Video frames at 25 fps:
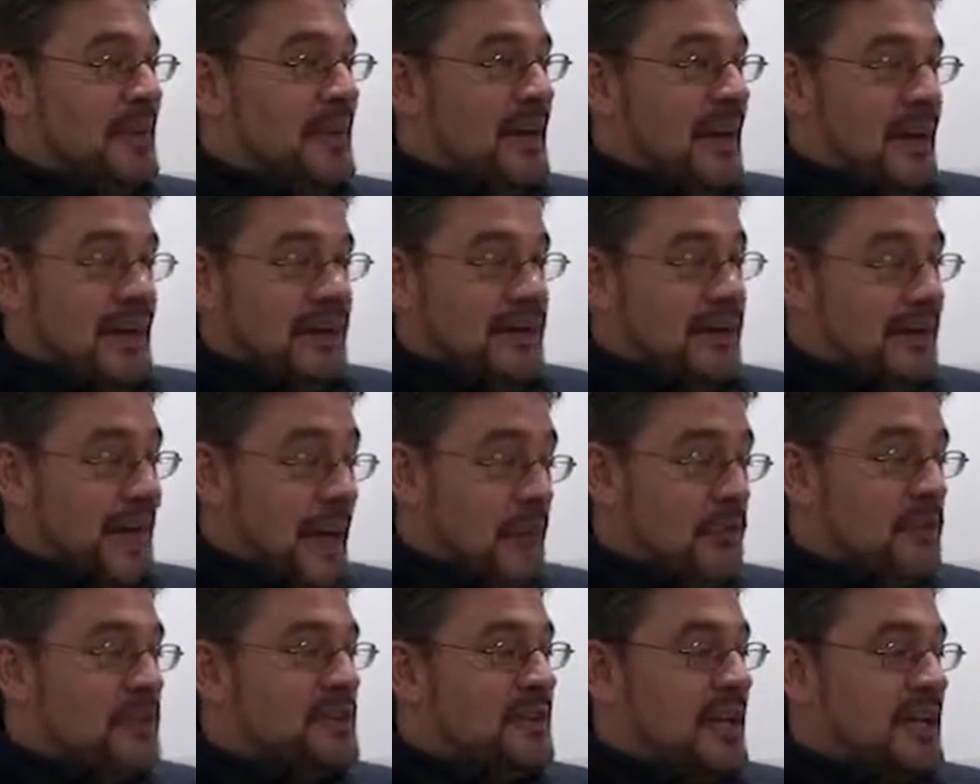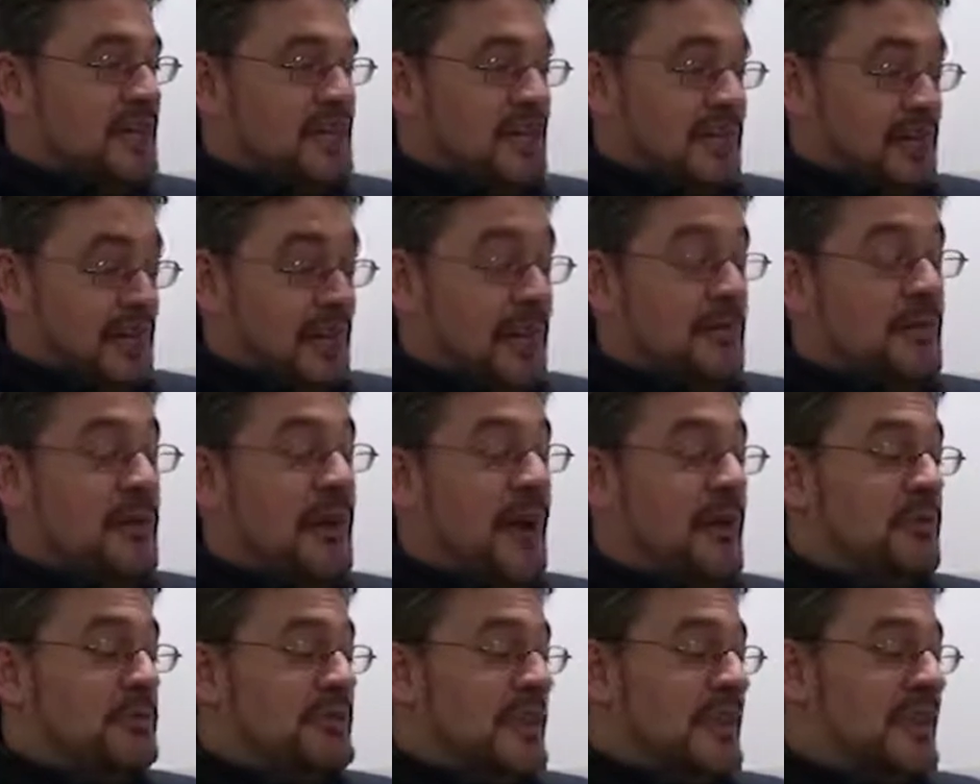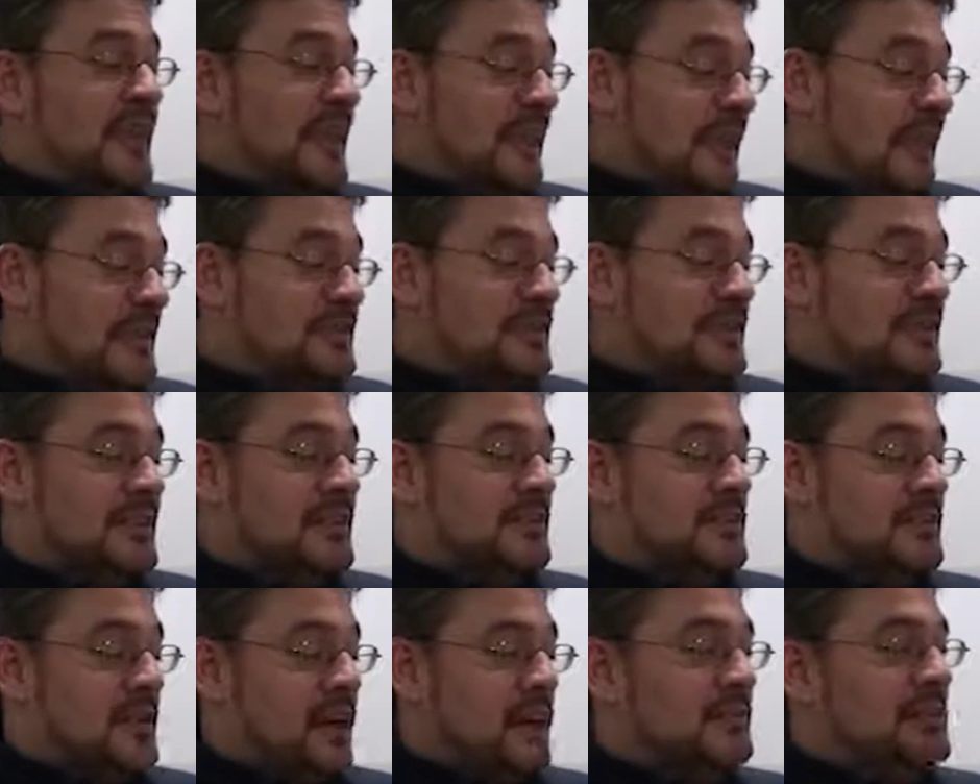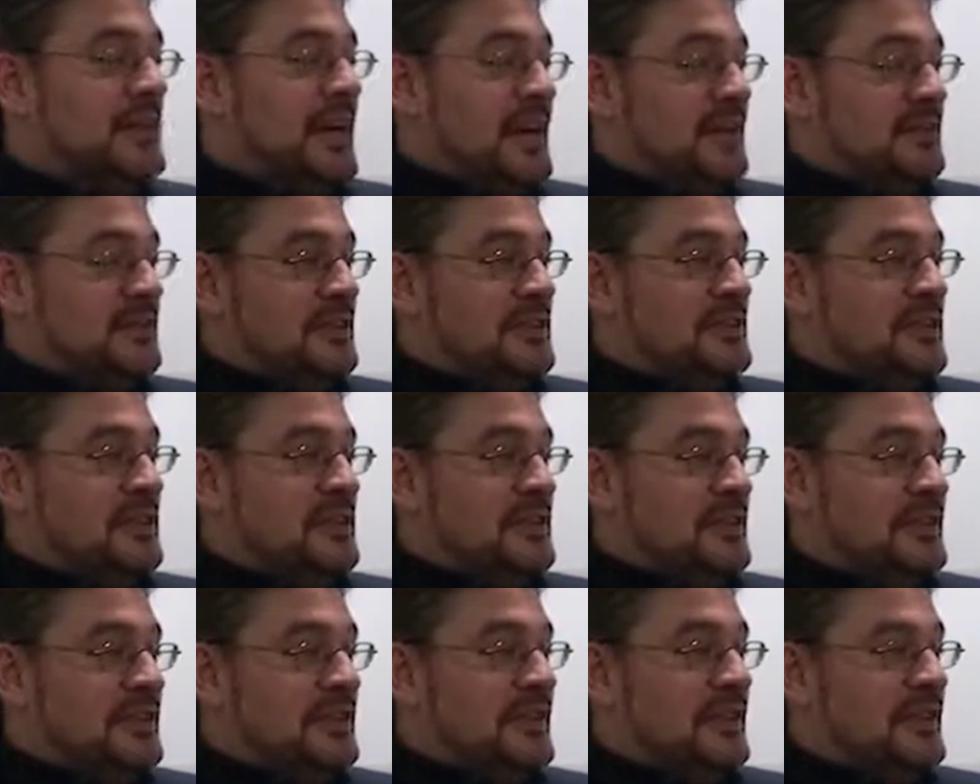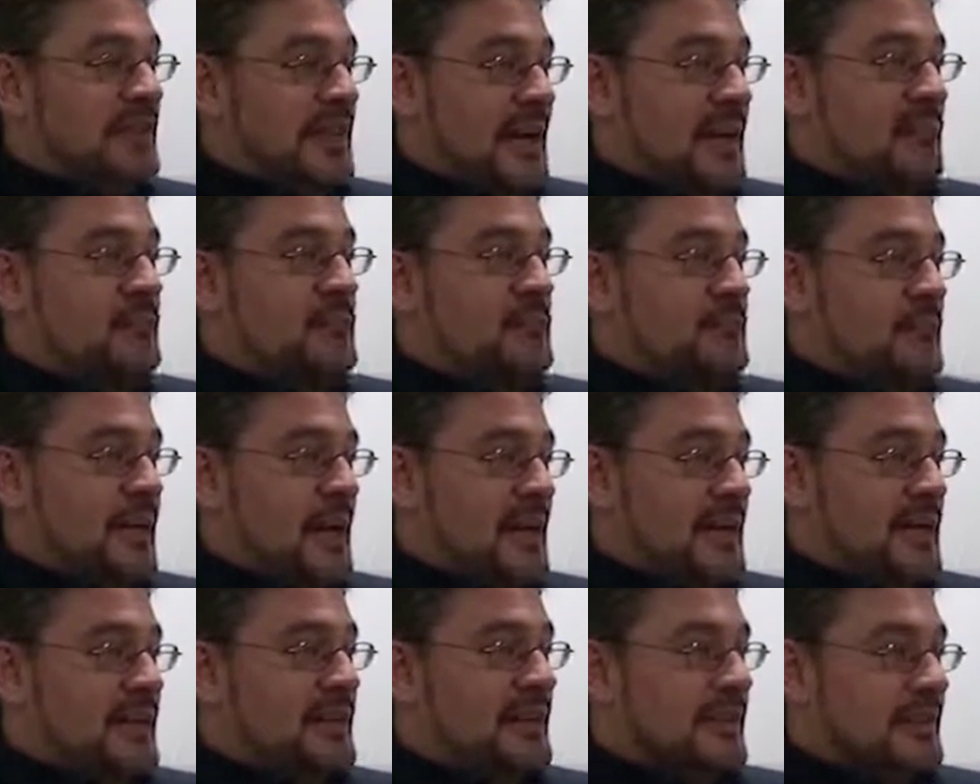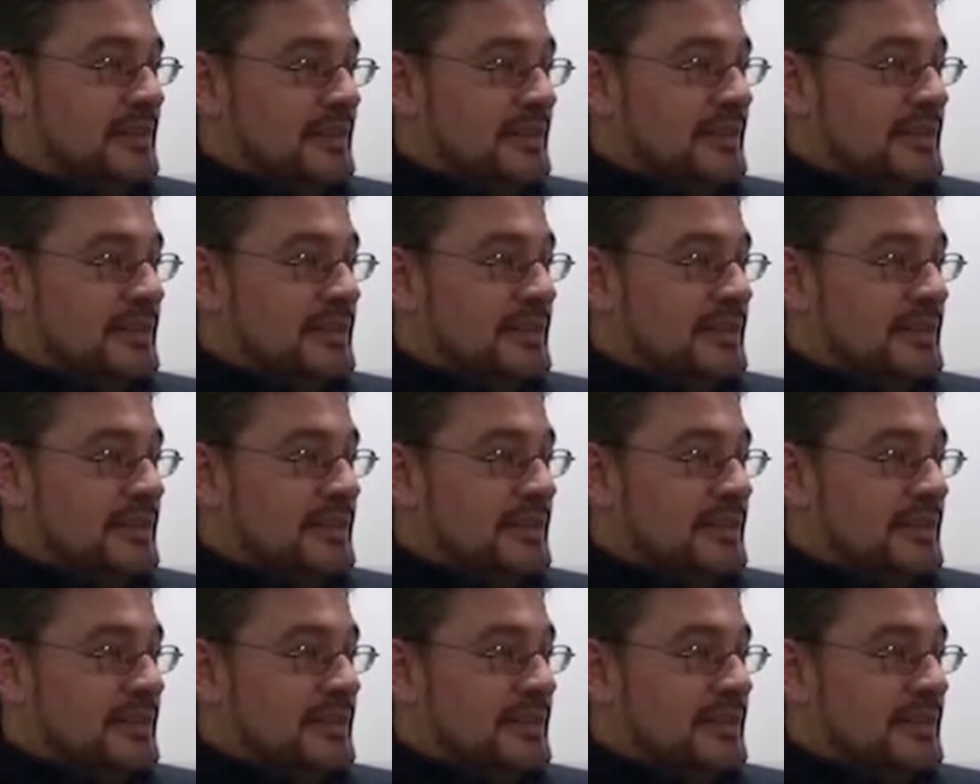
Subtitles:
And that was a classic top-down decision that was made.